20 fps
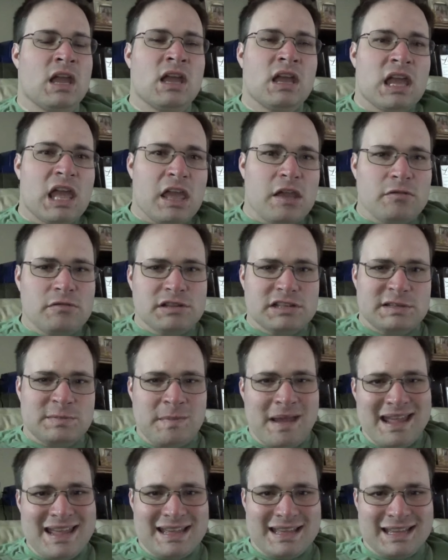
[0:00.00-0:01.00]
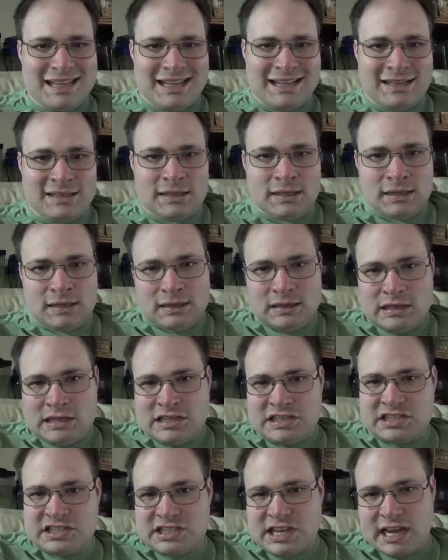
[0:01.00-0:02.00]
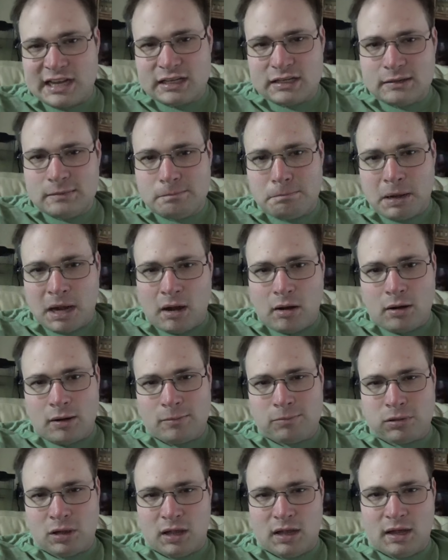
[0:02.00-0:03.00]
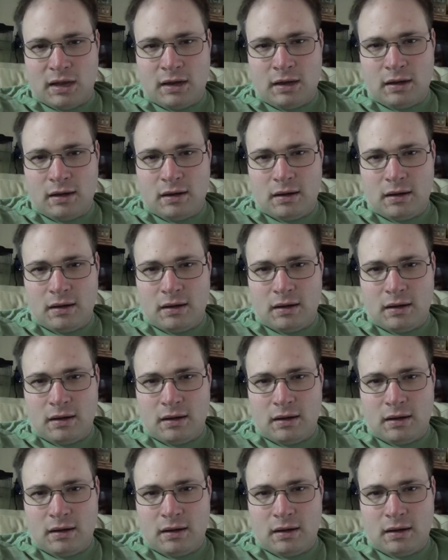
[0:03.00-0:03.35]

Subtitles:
he was making his second power play